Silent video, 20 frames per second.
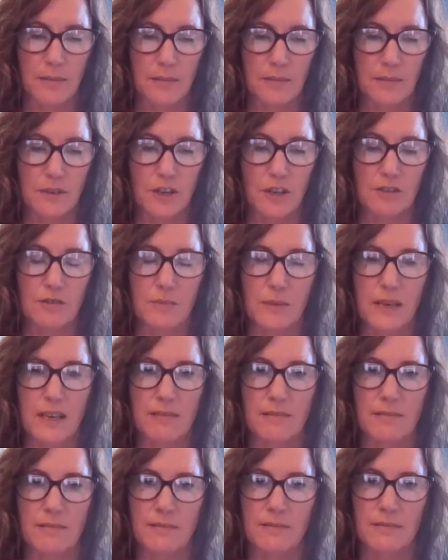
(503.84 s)

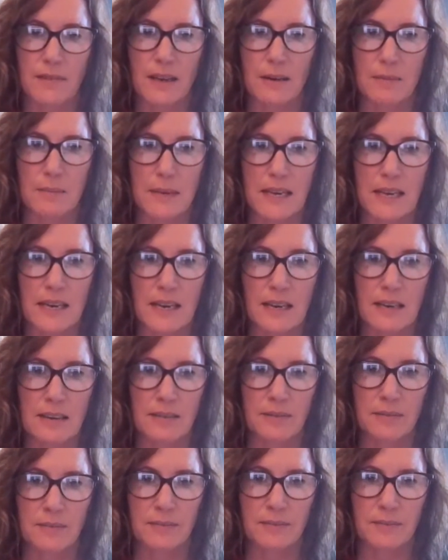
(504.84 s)
judgment and meaning
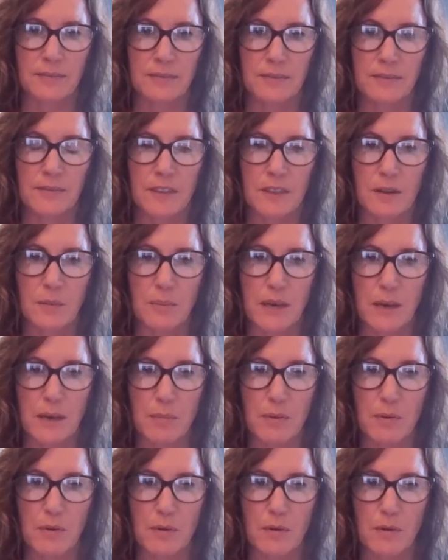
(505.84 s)
to
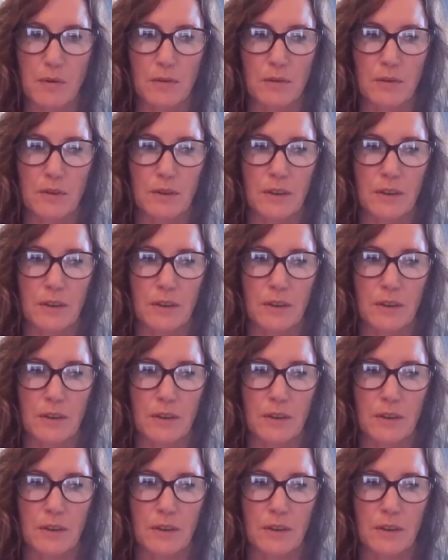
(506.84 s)
people